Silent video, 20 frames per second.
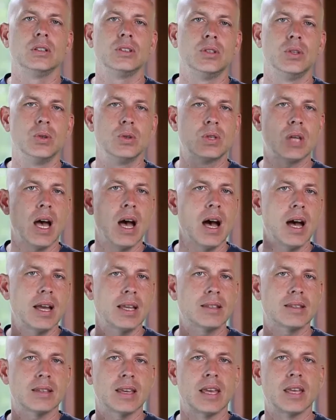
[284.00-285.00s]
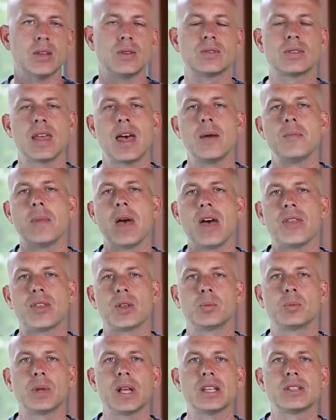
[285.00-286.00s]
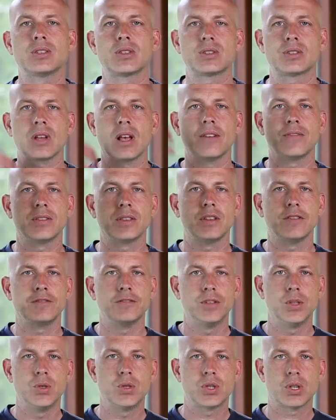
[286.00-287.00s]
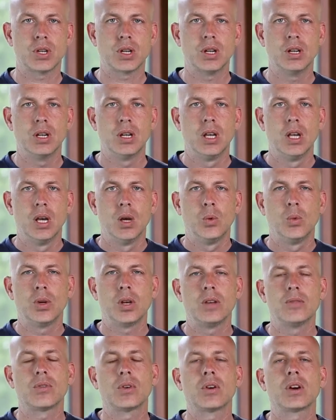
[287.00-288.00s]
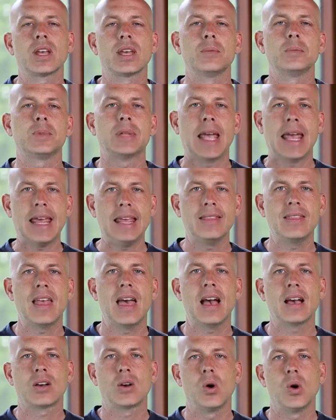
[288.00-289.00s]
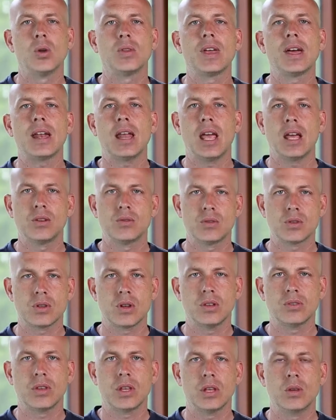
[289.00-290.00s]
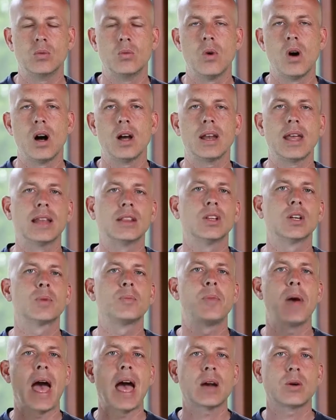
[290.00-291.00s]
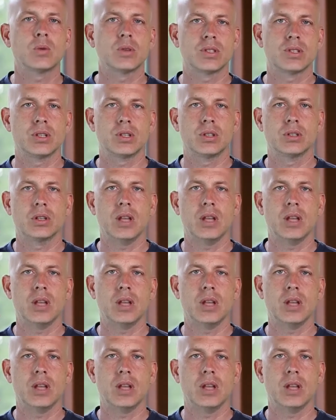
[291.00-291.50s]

use hindsight, use that method, place yourself in the future when you've already obtained that goal, that end result that you want, and look backwards in your